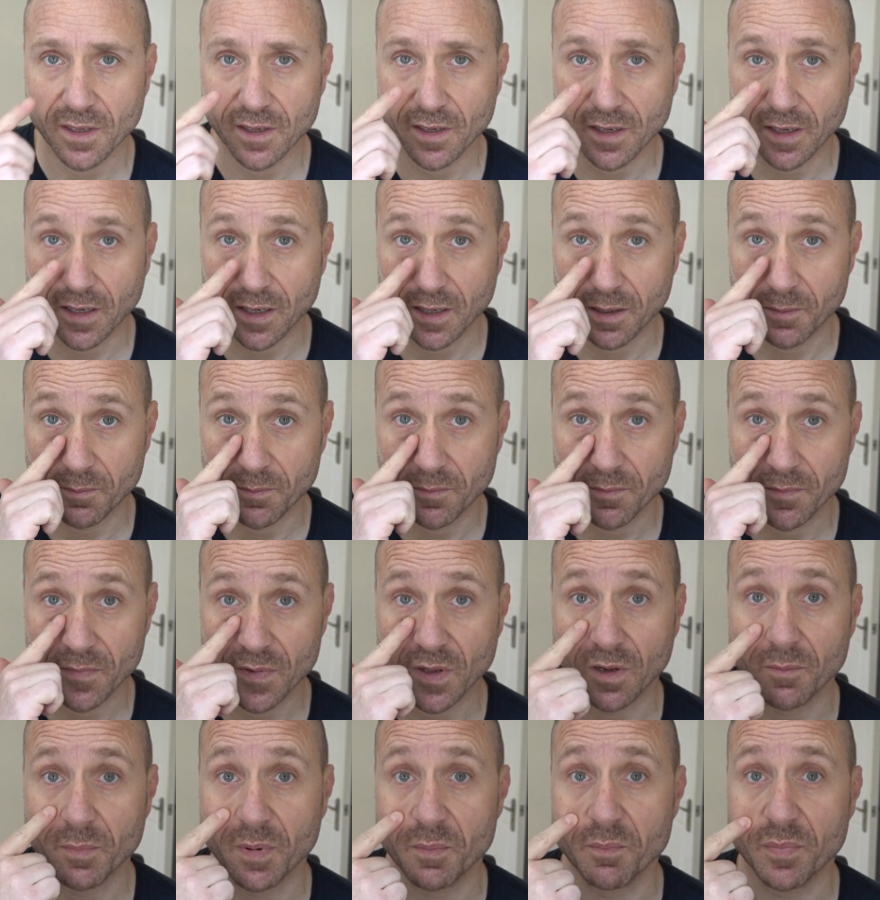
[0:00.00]
that
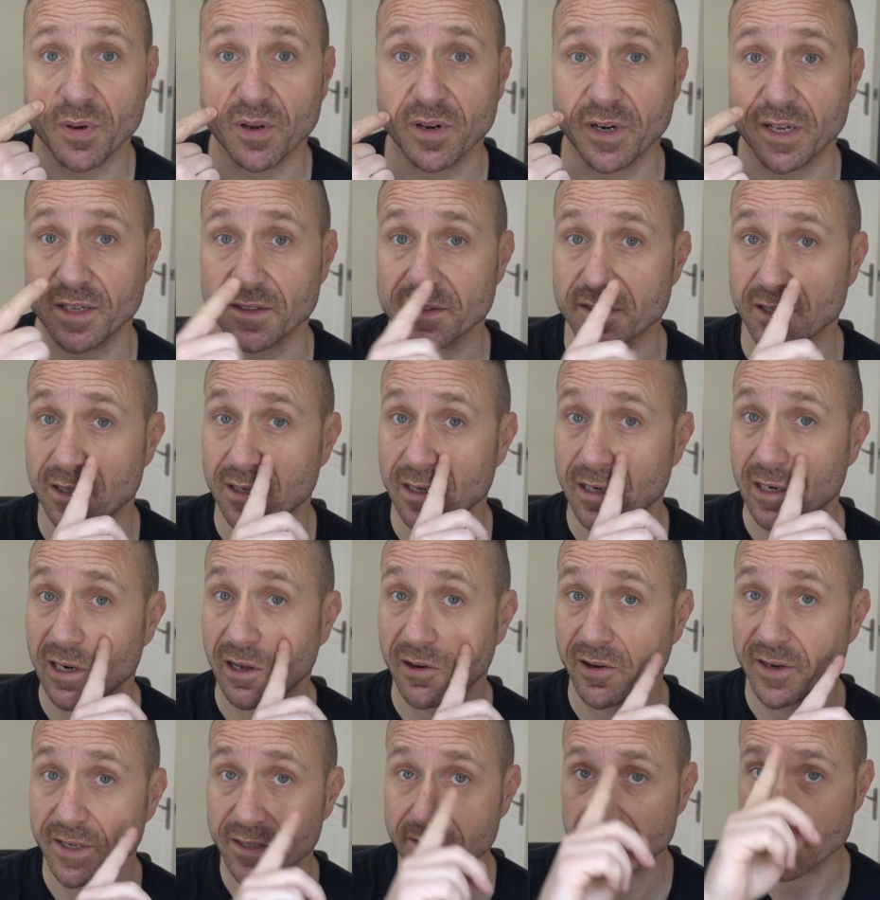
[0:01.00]
I've been putting into the
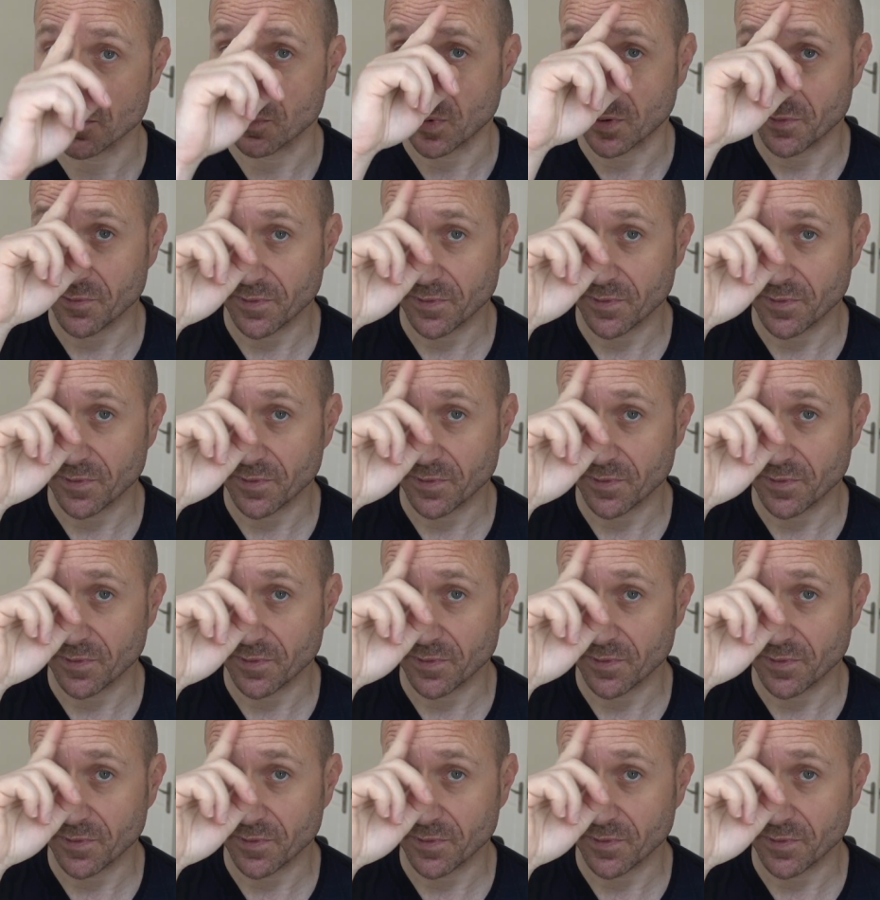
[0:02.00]
lines on my